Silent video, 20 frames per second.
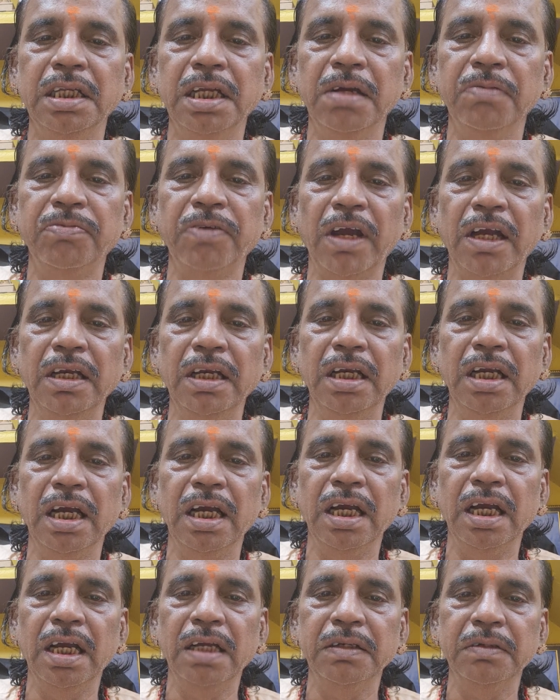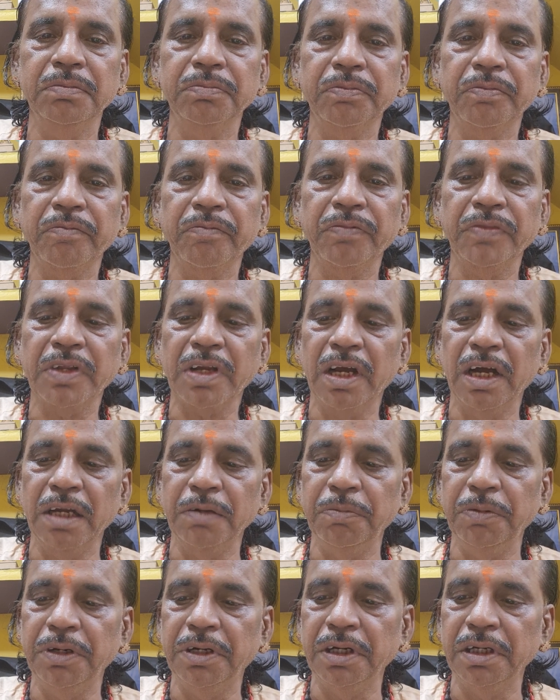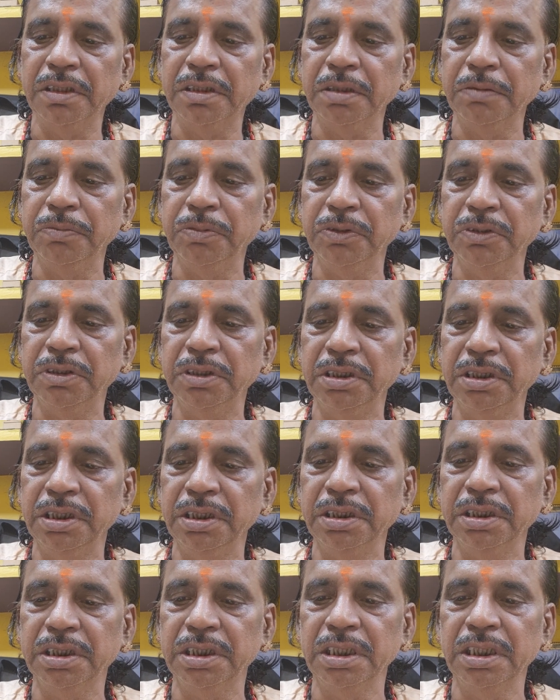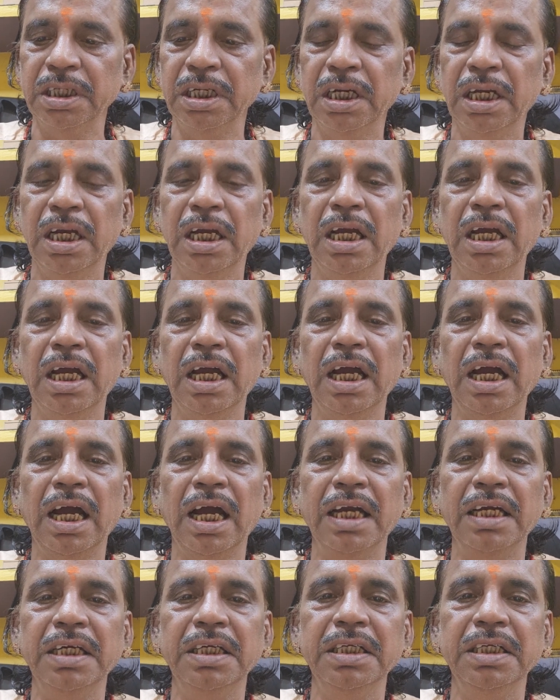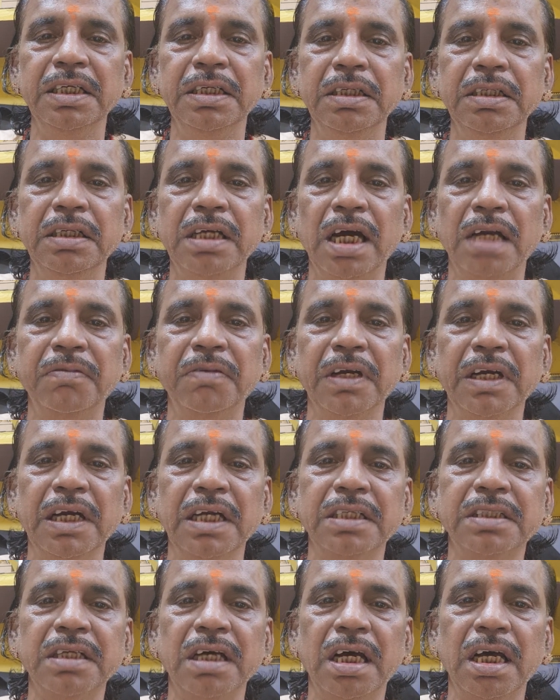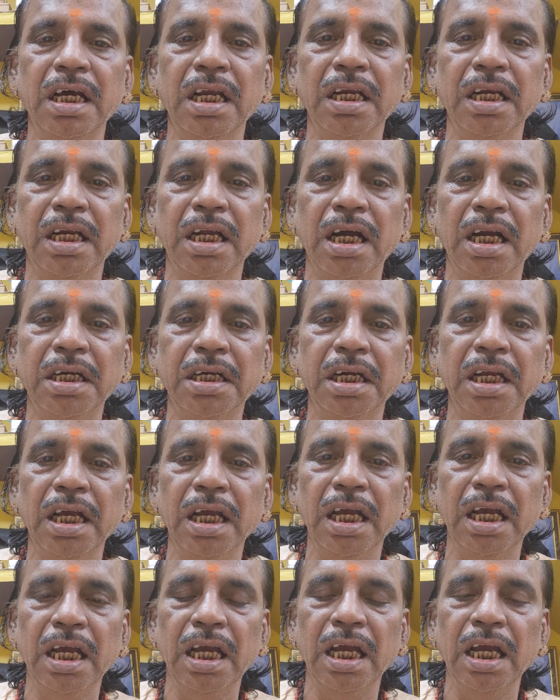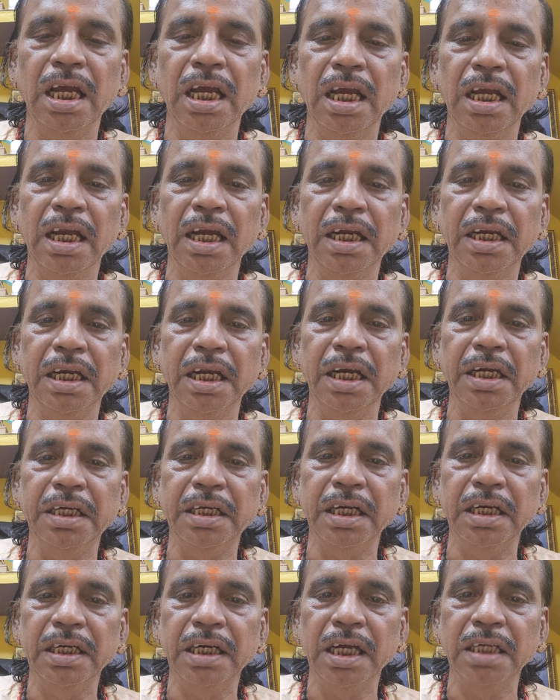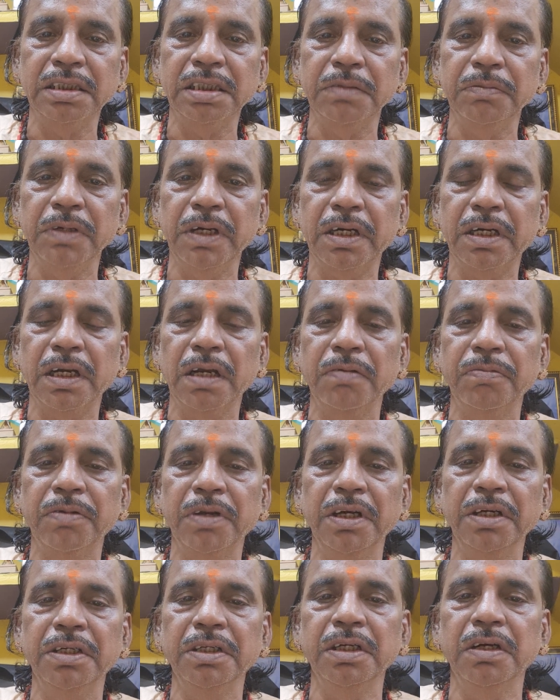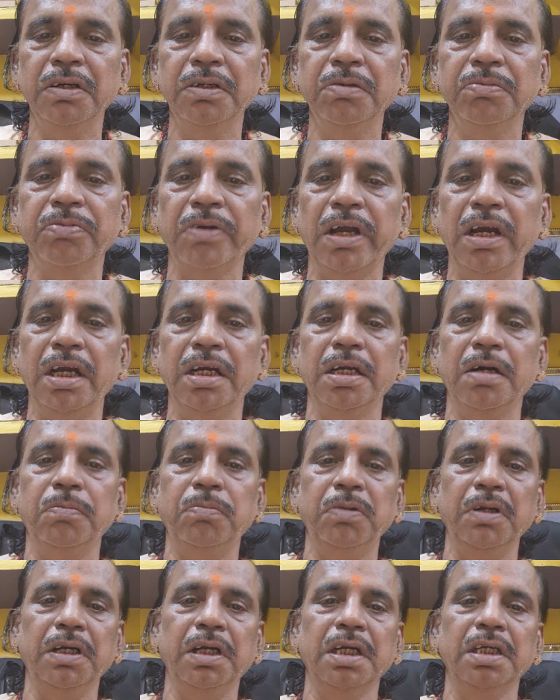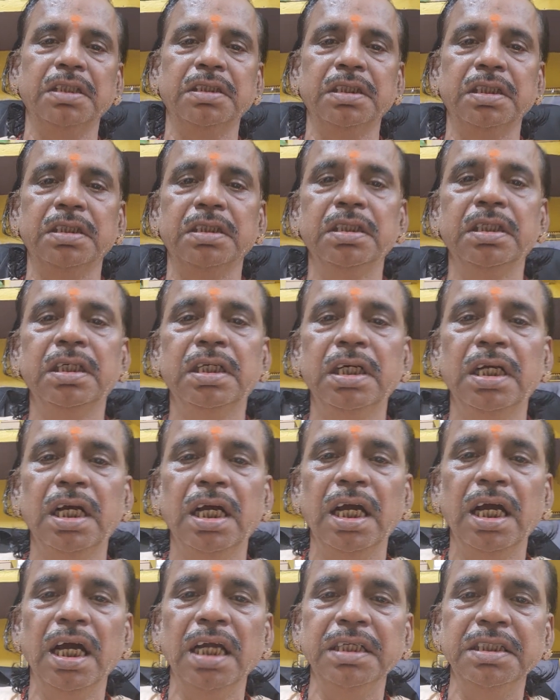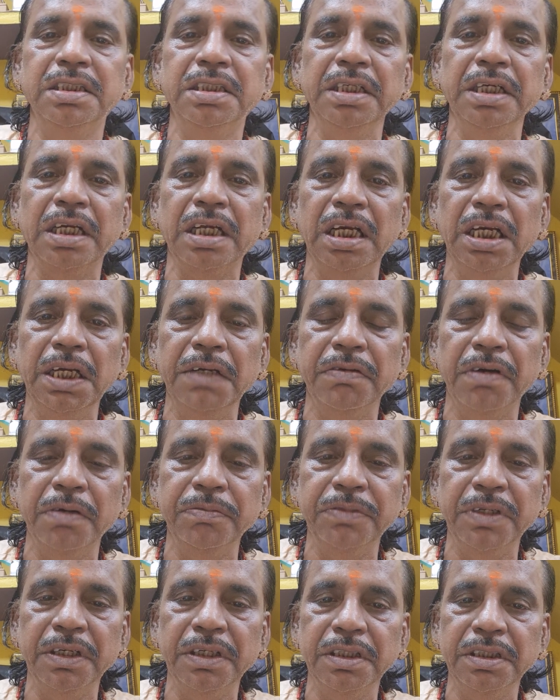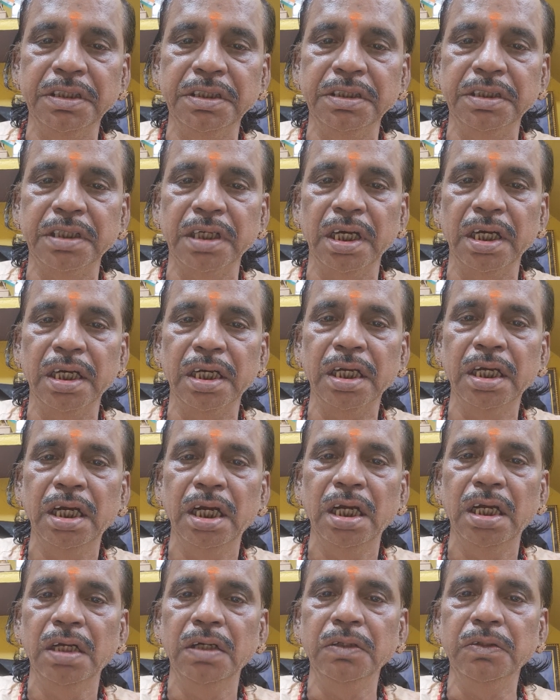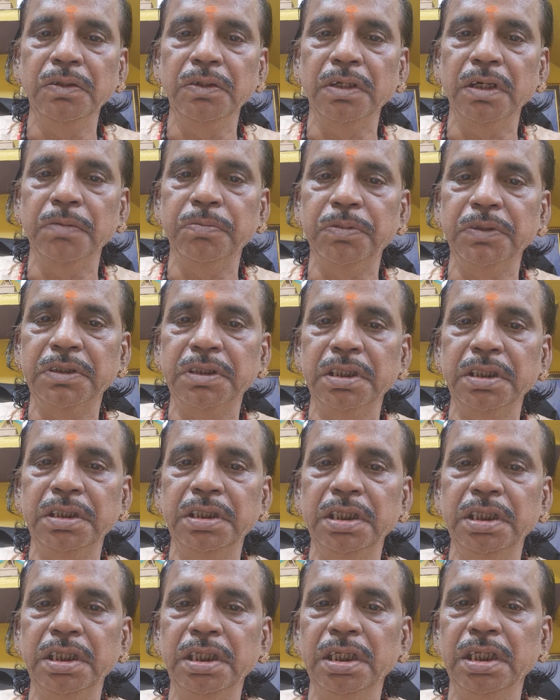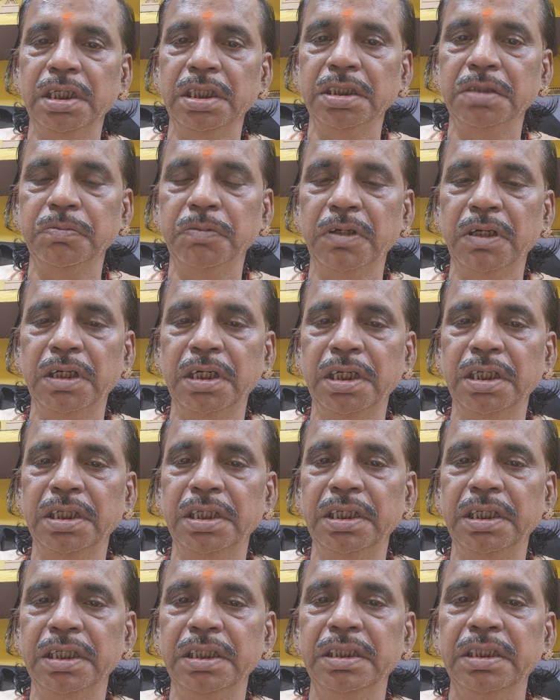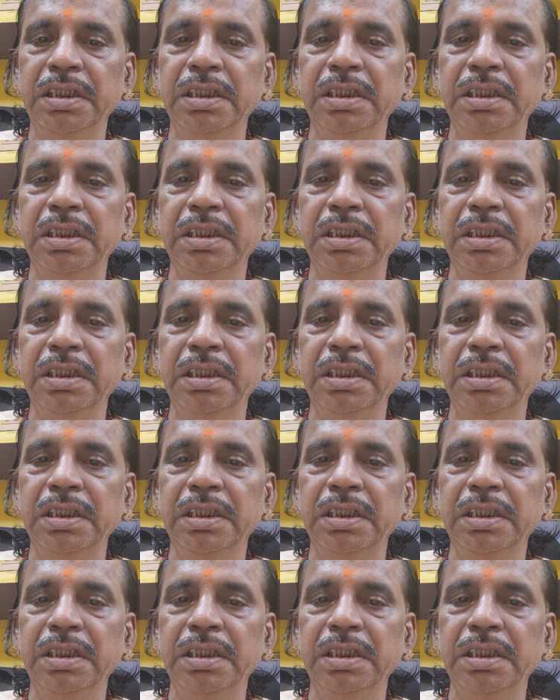they file arbitration proceedings, and the advocates are not entitled as a matter of right. You have to file an application and seek leave of the registrar to represent the respondent.